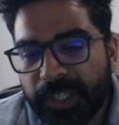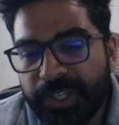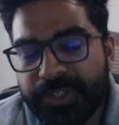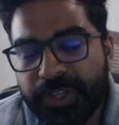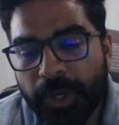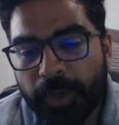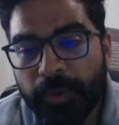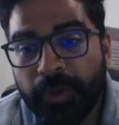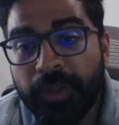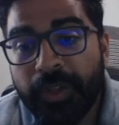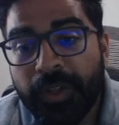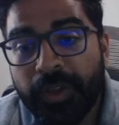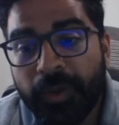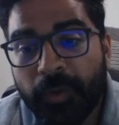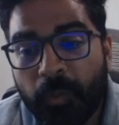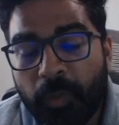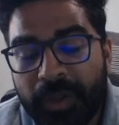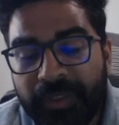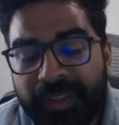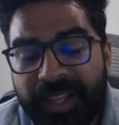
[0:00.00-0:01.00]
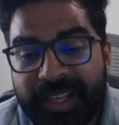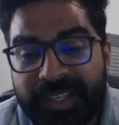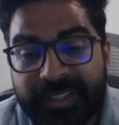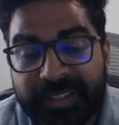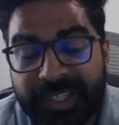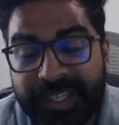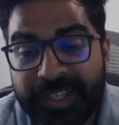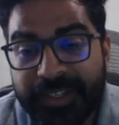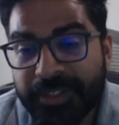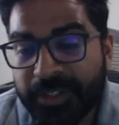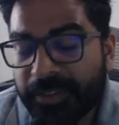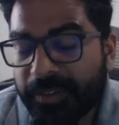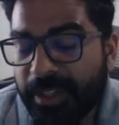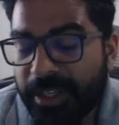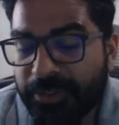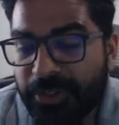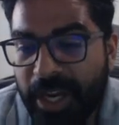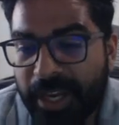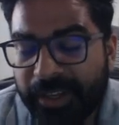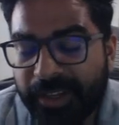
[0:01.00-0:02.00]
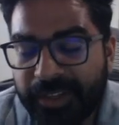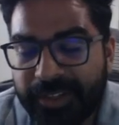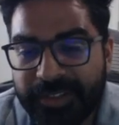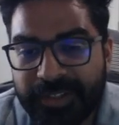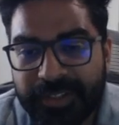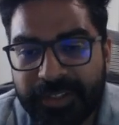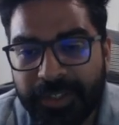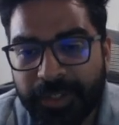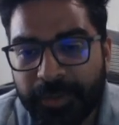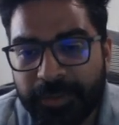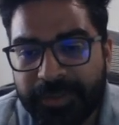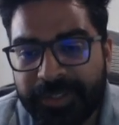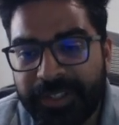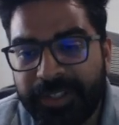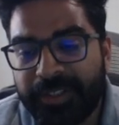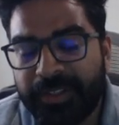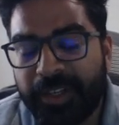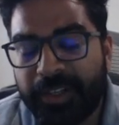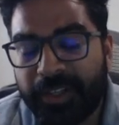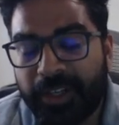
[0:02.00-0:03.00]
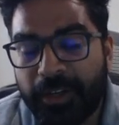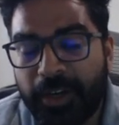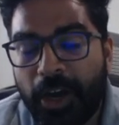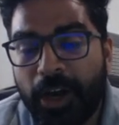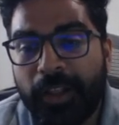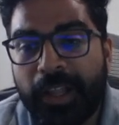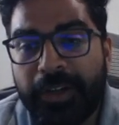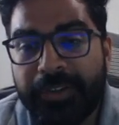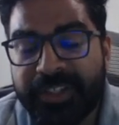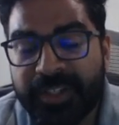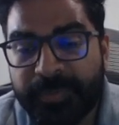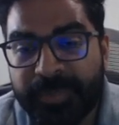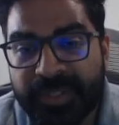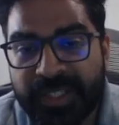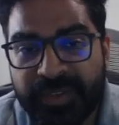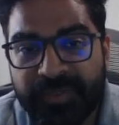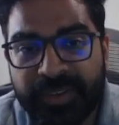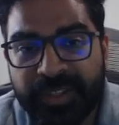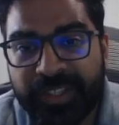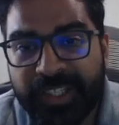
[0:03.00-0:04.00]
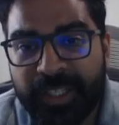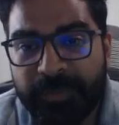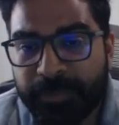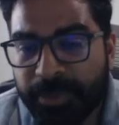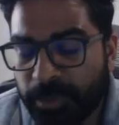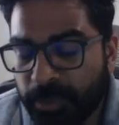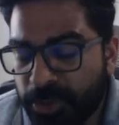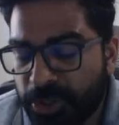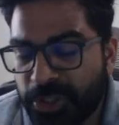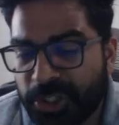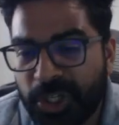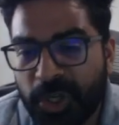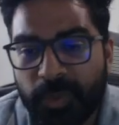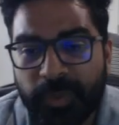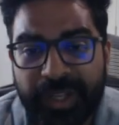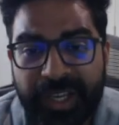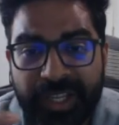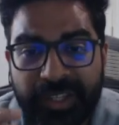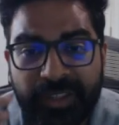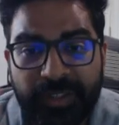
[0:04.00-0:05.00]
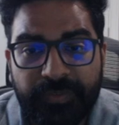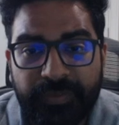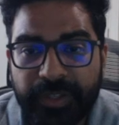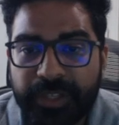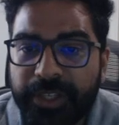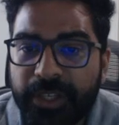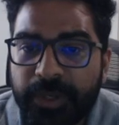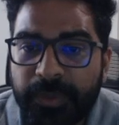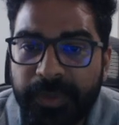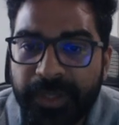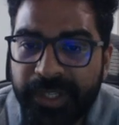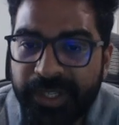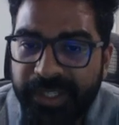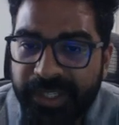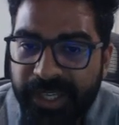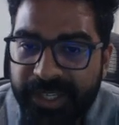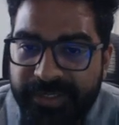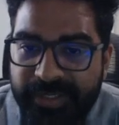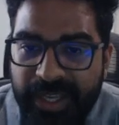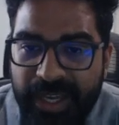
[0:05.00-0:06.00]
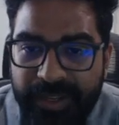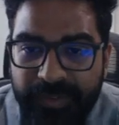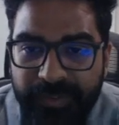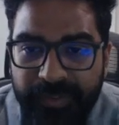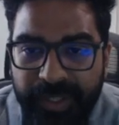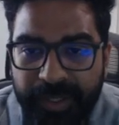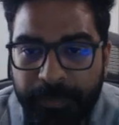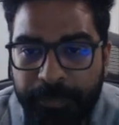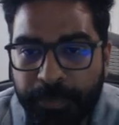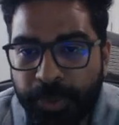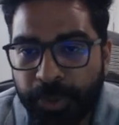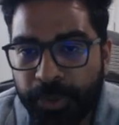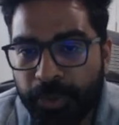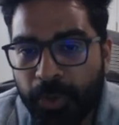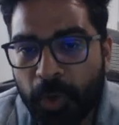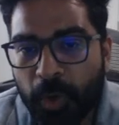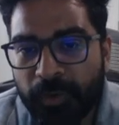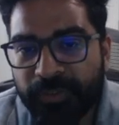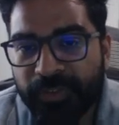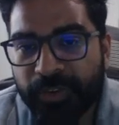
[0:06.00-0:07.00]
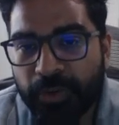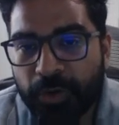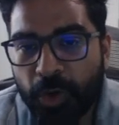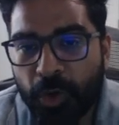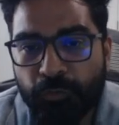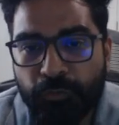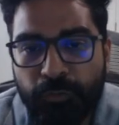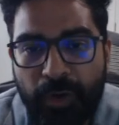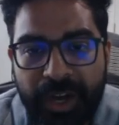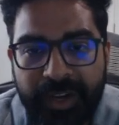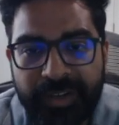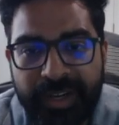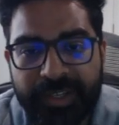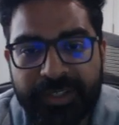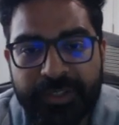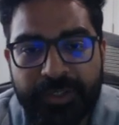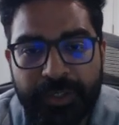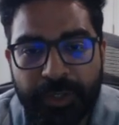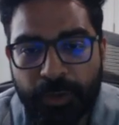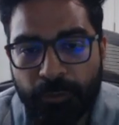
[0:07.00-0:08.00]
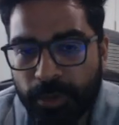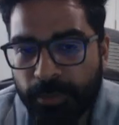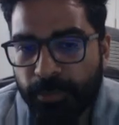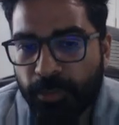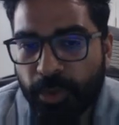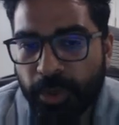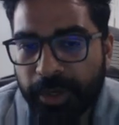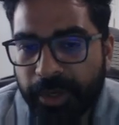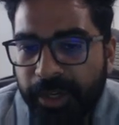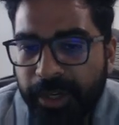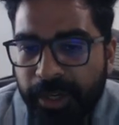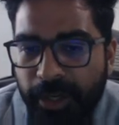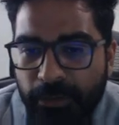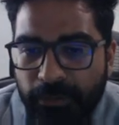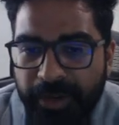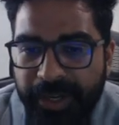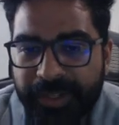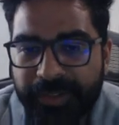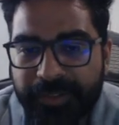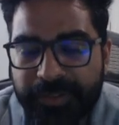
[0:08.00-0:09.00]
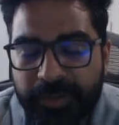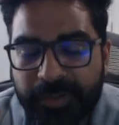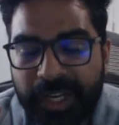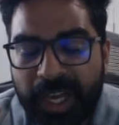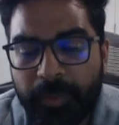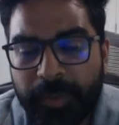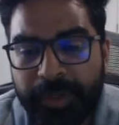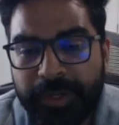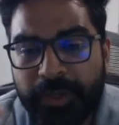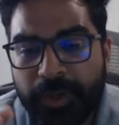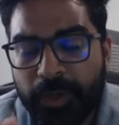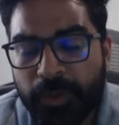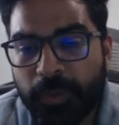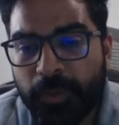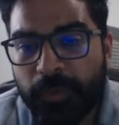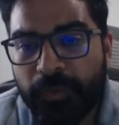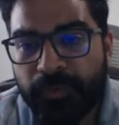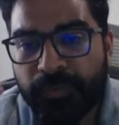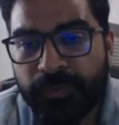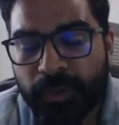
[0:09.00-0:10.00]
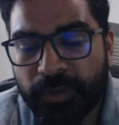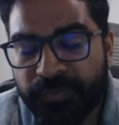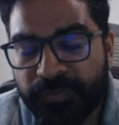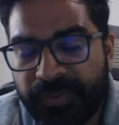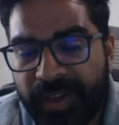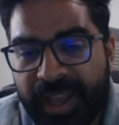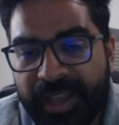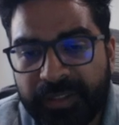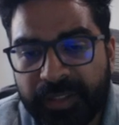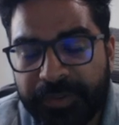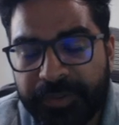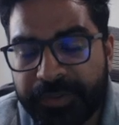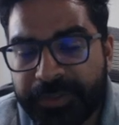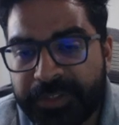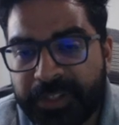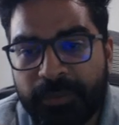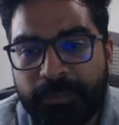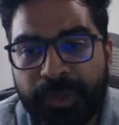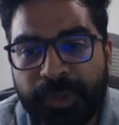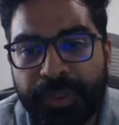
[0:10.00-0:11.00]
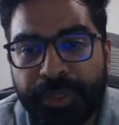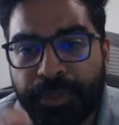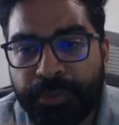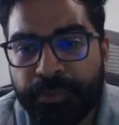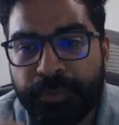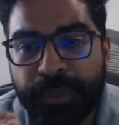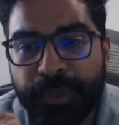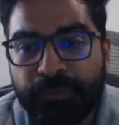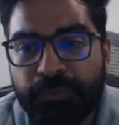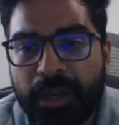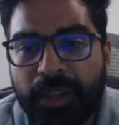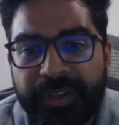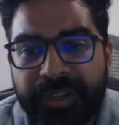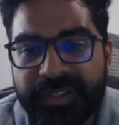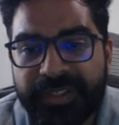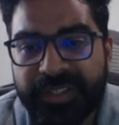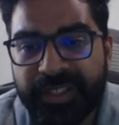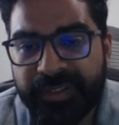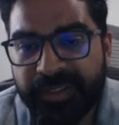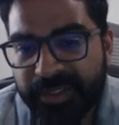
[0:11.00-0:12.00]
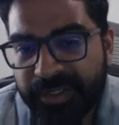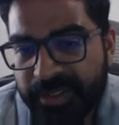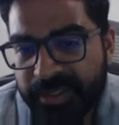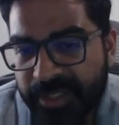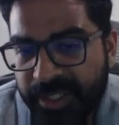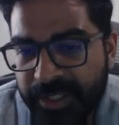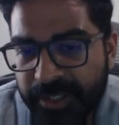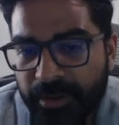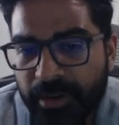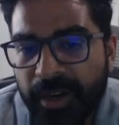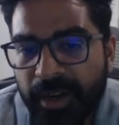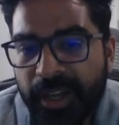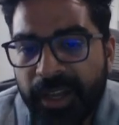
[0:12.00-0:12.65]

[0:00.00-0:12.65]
So one last teaser that Jagex, didn't call out specifically, but was shown in the video, is that they put Overgrown right next to Grimoire, right? So now we know for a fact that there's going to be 3 relics in this tier,